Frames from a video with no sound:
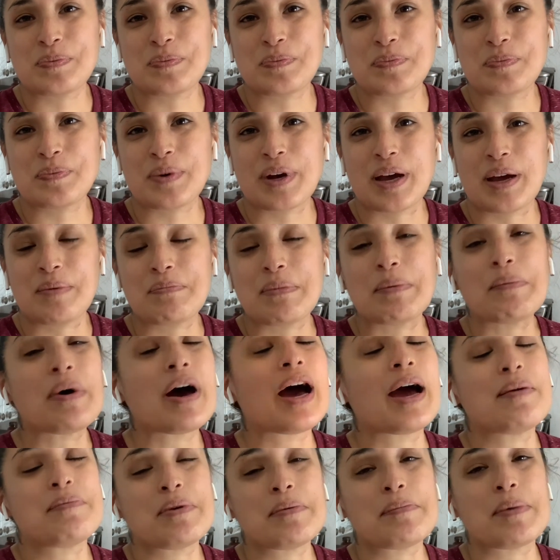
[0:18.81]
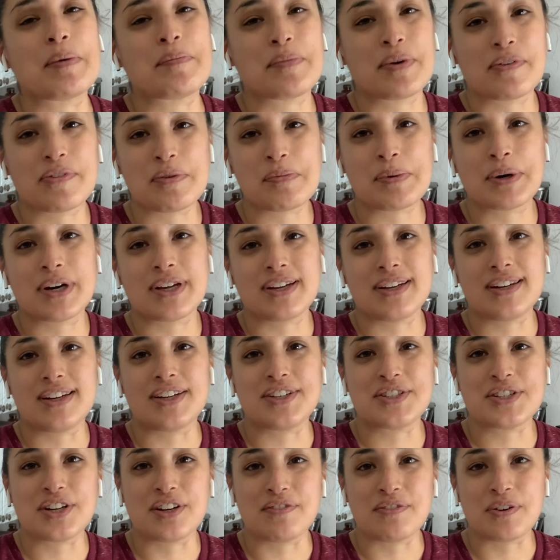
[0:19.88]
I'm a member of the Pawnee
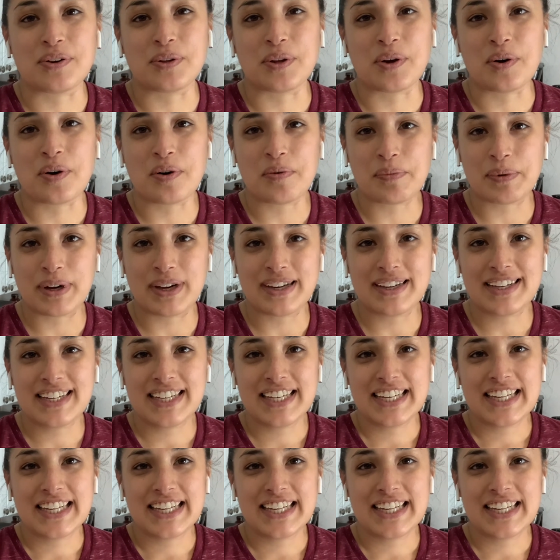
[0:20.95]
Nation of Oklahoma,